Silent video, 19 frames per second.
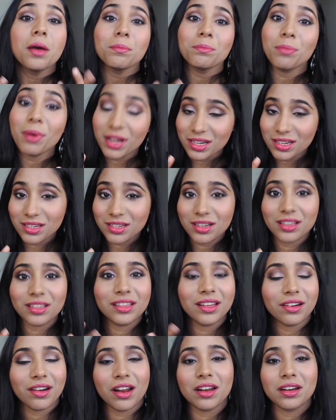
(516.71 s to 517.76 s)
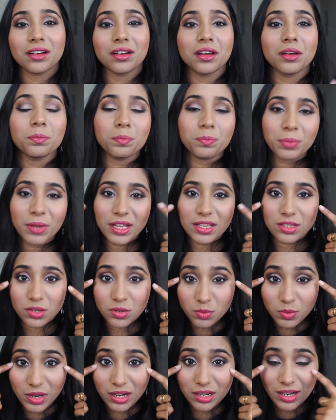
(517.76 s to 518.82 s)
But there are
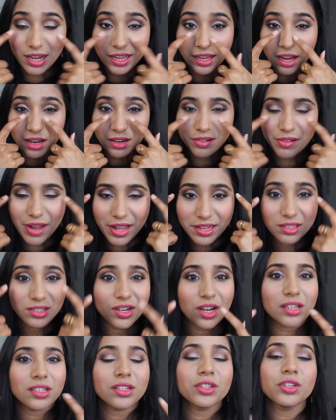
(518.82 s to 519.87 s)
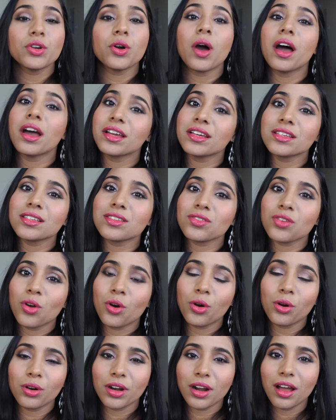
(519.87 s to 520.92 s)
places where, like right under your eyes
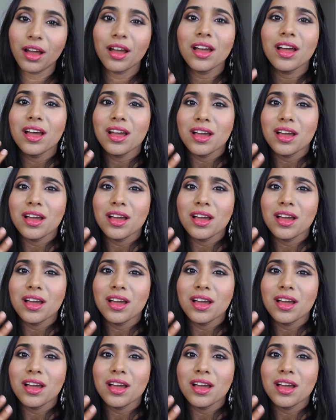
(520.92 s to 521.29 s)
or